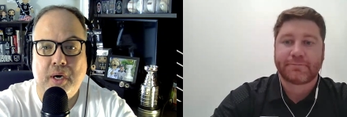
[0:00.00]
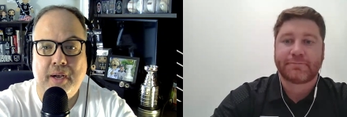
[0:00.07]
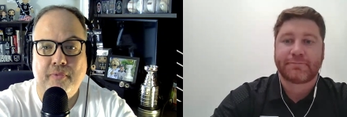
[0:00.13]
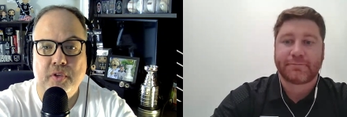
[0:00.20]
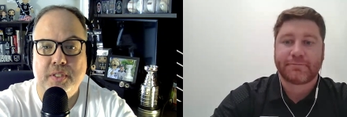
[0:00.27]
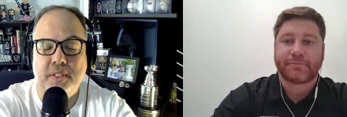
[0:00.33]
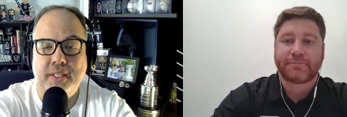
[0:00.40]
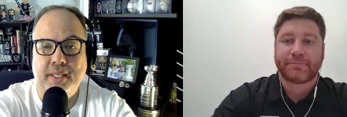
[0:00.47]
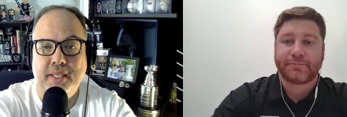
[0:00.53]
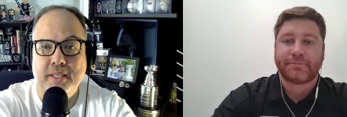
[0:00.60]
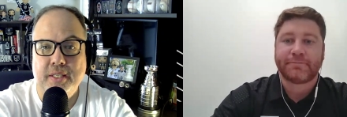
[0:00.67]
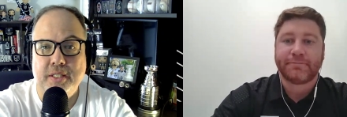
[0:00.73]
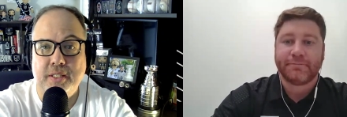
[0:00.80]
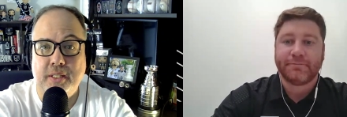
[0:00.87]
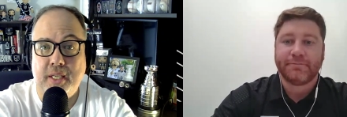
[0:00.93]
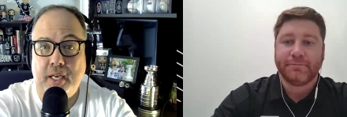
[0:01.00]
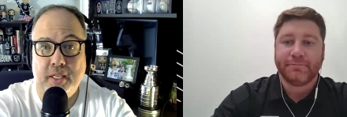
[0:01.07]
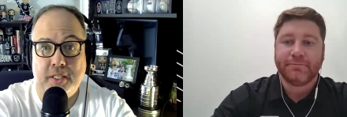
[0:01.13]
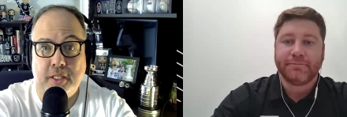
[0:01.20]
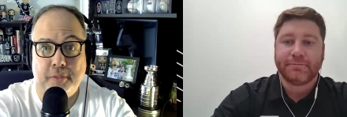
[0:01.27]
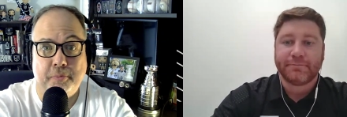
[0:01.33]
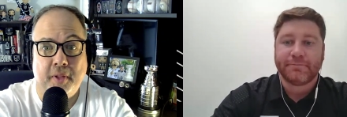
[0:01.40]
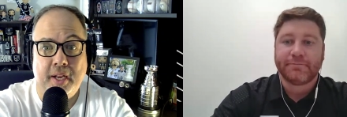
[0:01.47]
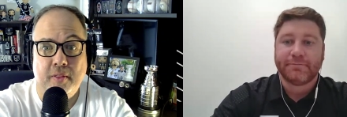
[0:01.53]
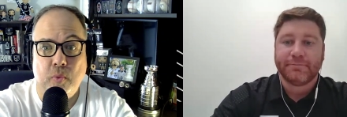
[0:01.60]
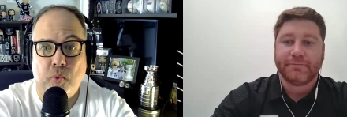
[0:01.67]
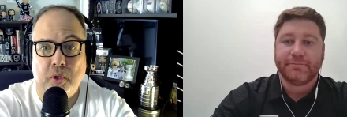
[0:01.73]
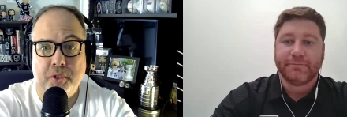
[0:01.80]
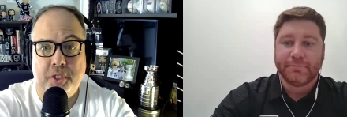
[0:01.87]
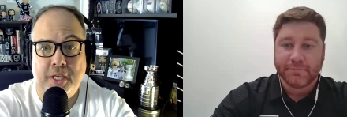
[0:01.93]
Speaker 1: obviously is getting set to play in
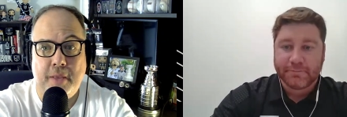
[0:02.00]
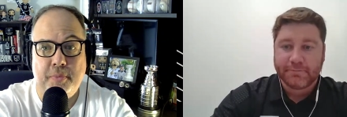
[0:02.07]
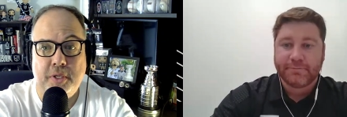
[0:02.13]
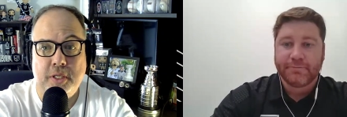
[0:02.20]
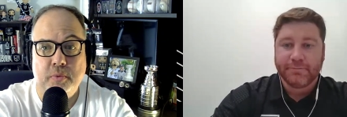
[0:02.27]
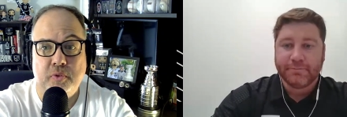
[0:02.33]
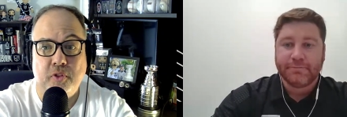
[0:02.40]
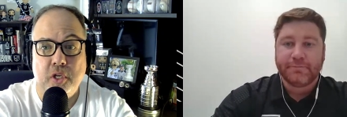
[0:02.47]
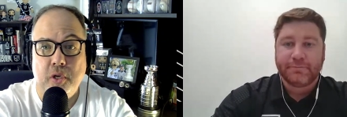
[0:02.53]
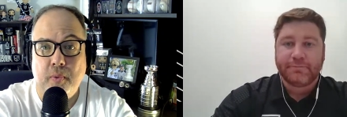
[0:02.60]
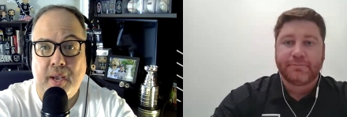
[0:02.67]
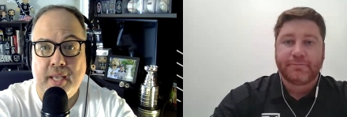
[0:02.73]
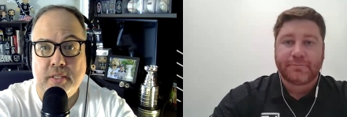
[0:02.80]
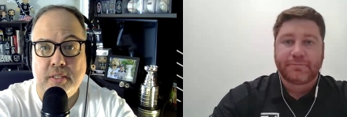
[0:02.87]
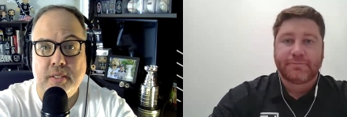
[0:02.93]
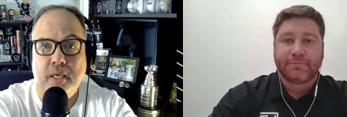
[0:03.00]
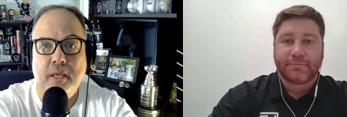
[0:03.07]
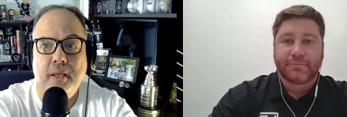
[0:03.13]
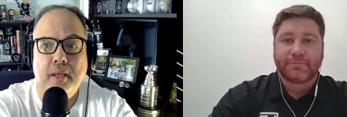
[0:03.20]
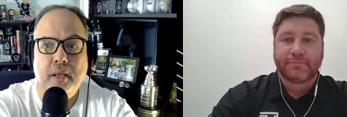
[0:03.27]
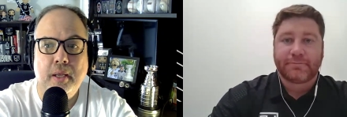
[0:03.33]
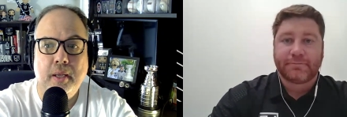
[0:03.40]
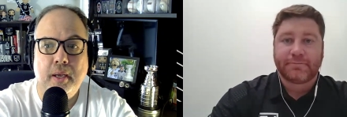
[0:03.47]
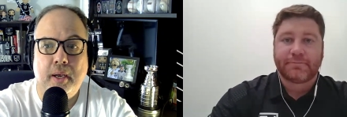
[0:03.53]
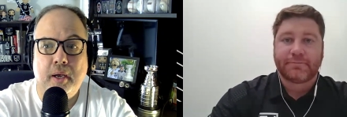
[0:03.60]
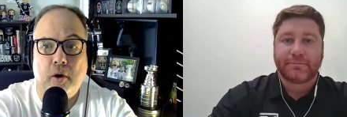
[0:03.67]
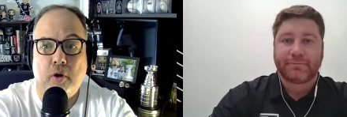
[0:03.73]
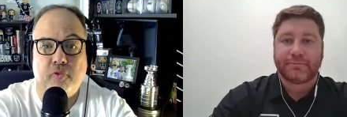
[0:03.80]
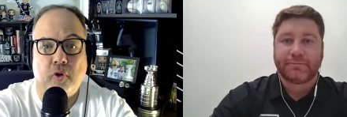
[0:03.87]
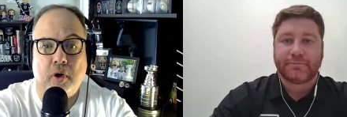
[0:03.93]
the World Championships for the U.S.
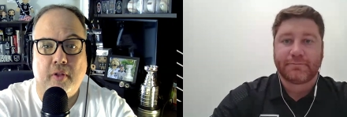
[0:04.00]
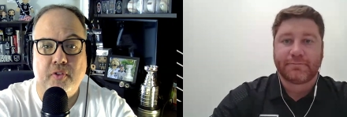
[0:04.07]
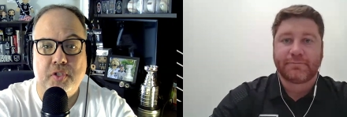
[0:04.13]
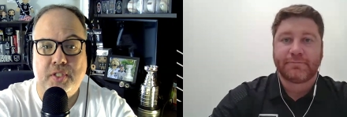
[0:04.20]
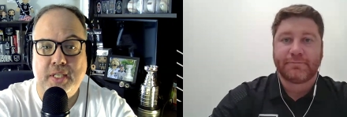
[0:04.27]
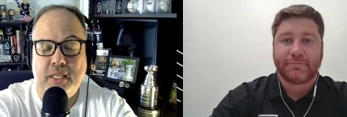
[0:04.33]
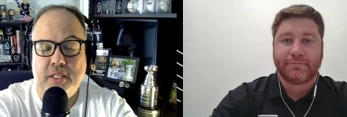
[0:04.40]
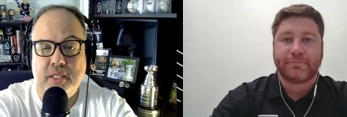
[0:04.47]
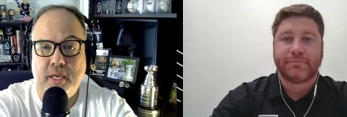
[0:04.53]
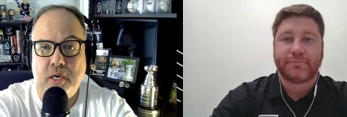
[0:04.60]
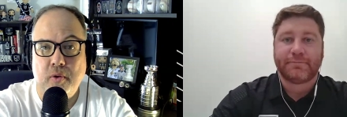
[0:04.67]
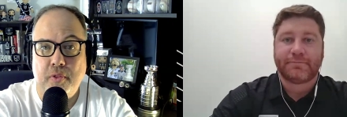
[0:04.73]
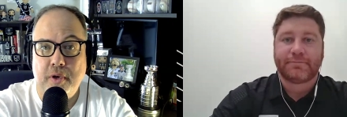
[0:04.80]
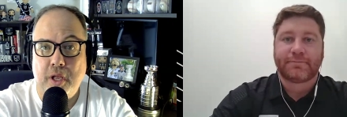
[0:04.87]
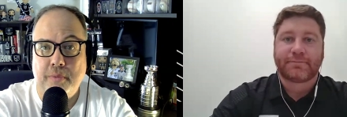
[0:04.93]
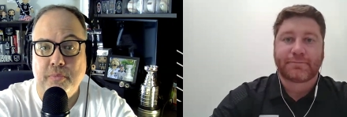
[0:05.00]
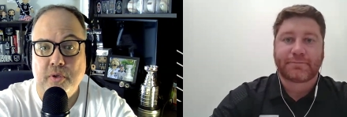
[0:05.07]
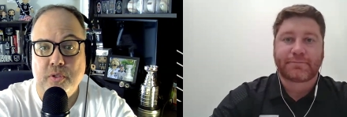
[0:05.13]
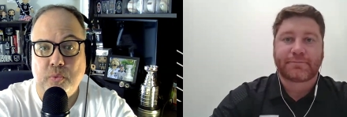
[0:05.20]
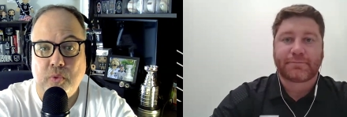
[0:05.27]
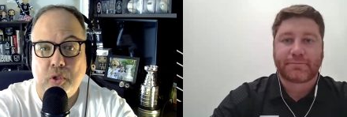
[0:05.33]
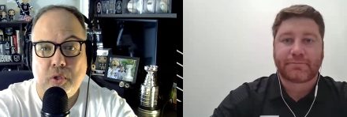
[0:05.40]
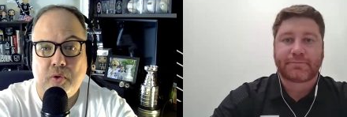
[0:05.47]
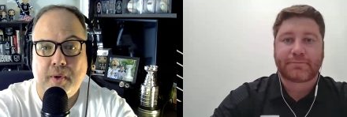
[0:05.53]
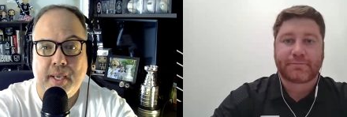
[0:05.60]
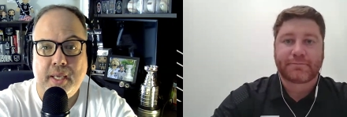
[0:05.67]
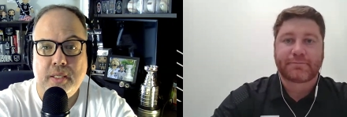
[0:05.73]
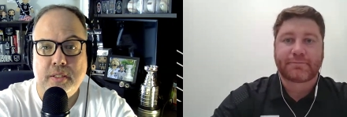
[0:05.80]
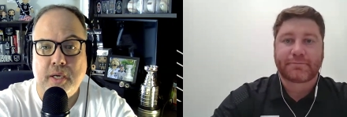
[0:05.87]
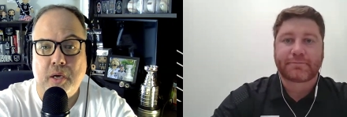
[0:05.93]
Uh, overall, the season, I know the numbers weren't
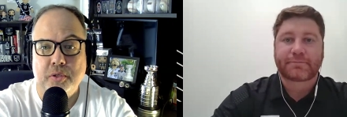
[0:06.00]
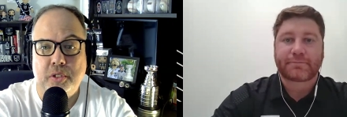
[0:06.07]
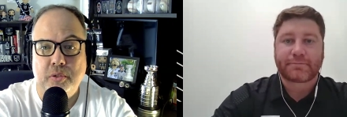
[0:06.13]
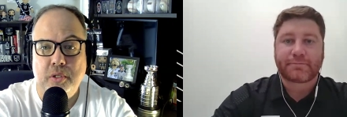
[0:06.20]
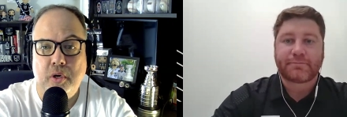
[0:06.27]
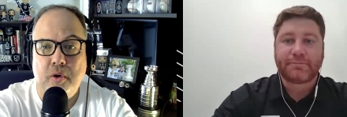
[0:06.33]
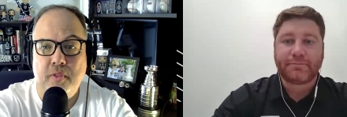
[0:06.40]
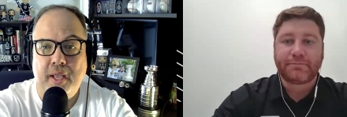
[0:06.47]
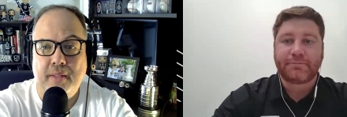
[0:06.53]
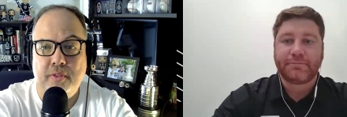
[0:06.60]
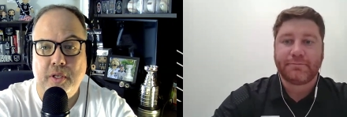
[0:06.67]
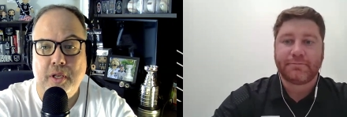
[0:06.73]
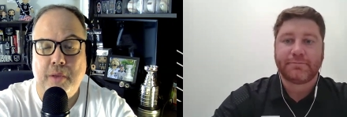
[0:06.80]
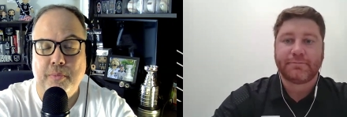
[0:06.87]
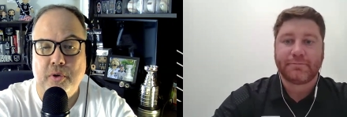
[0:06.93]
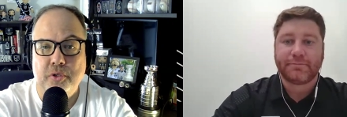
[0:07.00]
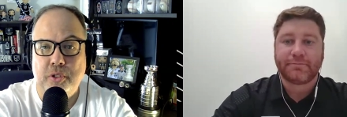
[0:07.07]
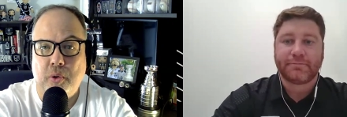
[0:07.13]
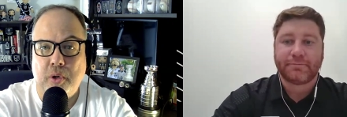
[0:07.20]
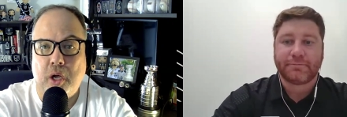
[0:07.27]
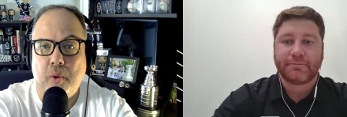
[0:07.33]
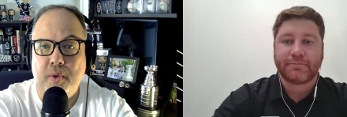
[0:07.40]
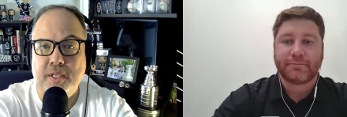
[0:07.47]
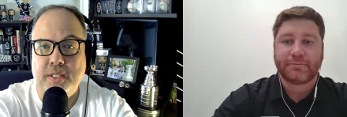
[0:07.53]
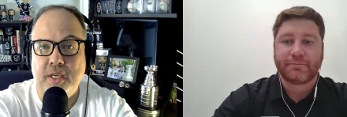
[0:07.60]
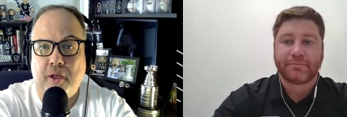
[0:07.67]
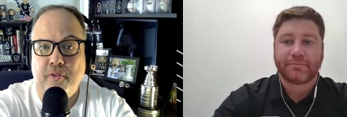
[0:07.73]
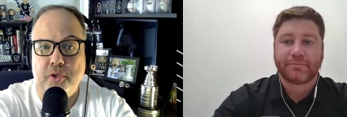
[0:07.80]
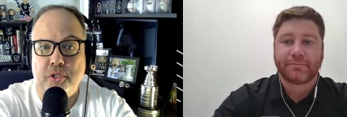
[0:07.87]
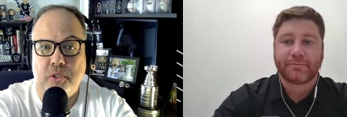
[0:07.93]
great. I also know that the numbers don't always
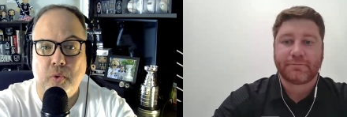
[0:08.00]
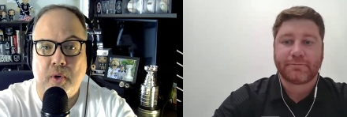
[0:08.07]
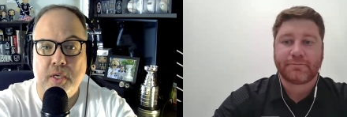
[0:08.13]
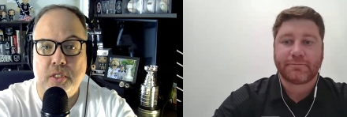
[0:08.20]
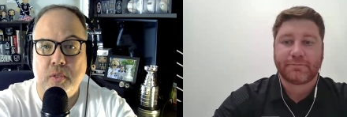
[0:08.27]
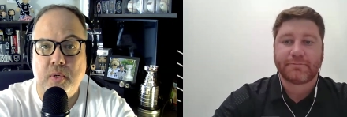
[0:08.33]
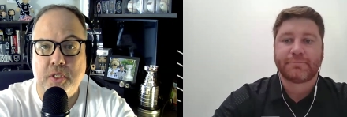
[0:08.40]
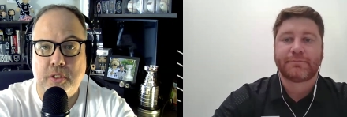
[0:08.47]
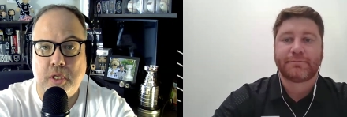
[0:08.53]
tell the story. So, as